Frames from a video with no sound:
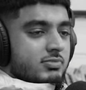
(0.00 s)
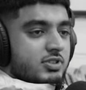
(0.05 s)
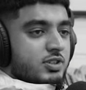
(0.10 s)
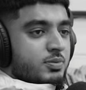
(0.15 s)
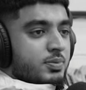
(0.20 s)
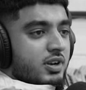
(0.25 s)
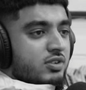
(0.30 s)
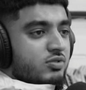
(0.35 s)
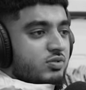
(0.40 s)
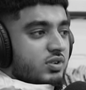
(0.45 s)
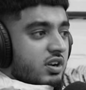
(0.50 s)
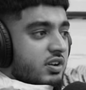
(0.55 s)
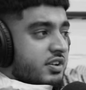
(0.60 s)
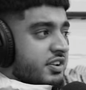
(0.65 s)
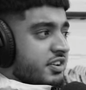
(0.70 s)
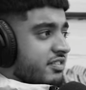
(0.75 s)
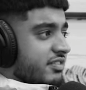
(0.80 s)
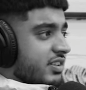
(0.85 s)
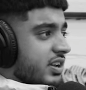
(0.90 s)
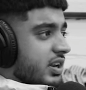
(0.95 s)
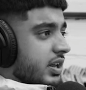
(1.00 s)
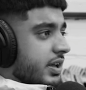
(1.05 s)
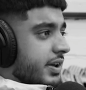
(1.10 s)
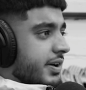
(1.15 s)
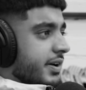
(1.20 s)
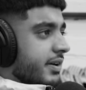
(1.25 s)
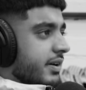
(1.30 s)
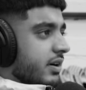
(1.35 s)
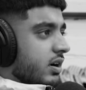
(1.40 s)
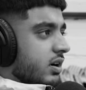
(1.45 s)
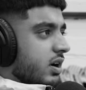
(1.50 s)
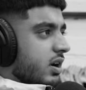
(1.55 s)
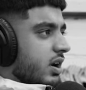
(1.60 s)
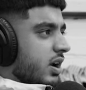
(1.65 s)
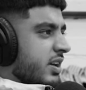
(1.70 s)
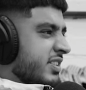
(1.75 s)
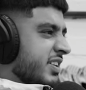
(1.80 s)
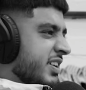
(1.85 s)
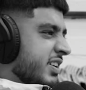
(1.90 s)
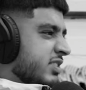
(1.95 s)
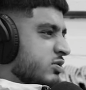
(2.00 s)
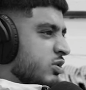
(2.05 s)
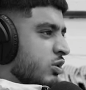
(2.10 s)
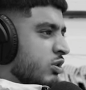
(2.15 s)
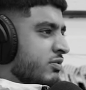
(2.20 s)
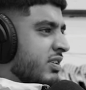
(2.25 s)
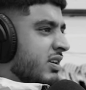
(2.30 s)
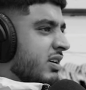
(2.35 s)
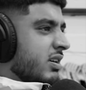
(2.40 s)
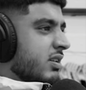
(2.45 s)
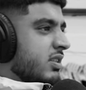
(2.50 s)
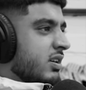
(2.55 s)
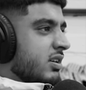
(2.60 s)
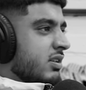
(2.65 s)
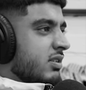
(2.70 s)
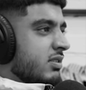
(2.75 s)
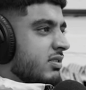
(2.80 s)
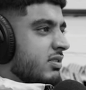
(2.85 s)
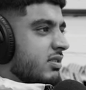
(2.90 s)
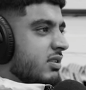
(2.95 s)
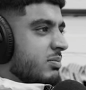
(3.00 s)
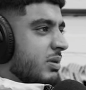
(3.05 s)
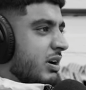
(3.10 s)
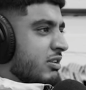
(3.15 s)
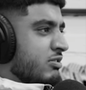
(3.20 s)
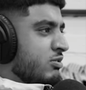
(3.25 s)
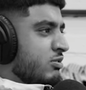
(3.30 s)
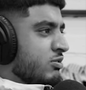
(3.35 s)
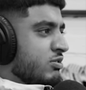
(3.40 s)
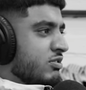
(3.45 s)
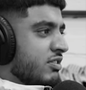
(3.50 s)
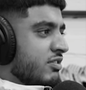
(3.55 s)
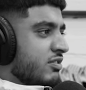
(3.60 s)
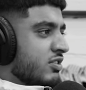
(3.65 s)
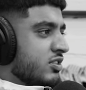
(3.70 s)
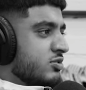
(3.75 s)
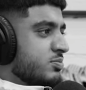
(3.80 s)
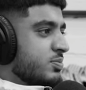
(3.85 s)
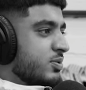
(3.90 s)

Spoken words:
To be honest with you, I didn't really. I got out in the next over, I think, on about 2-3 runs.